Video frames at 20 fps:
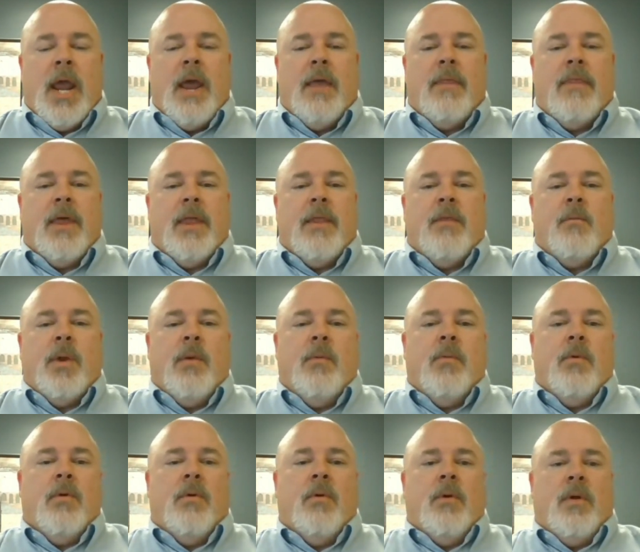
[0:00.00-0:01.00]
and then we
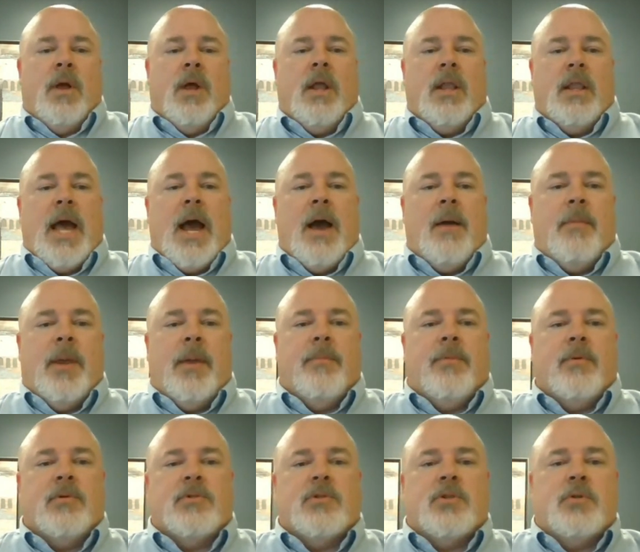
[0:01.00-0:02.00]
will allow
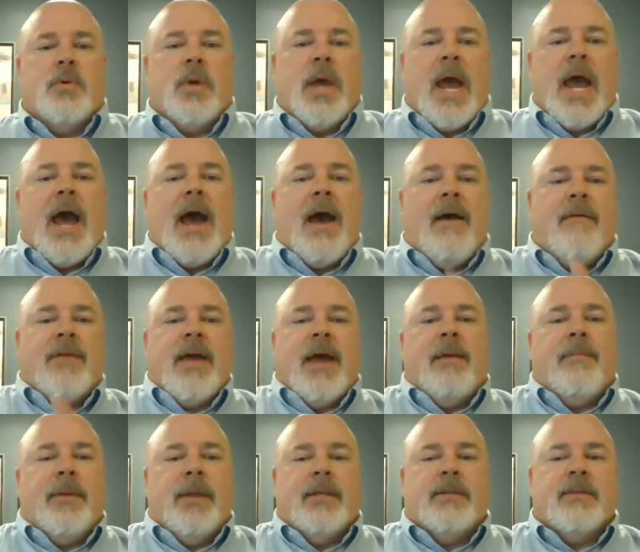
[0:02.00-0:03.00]
people to have
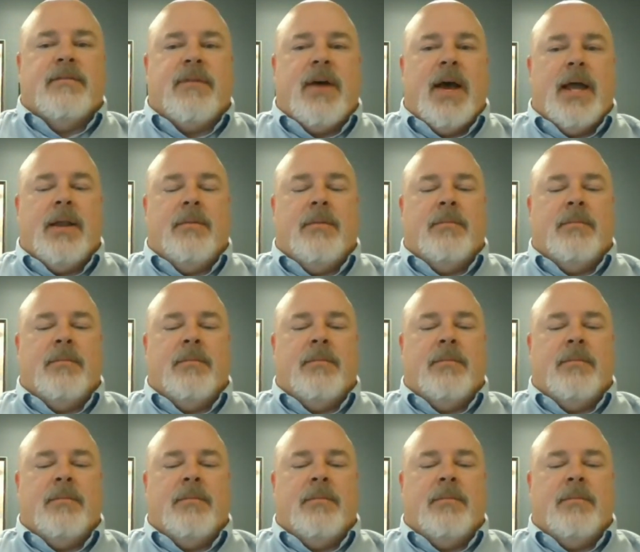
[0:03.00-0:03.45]
that piece of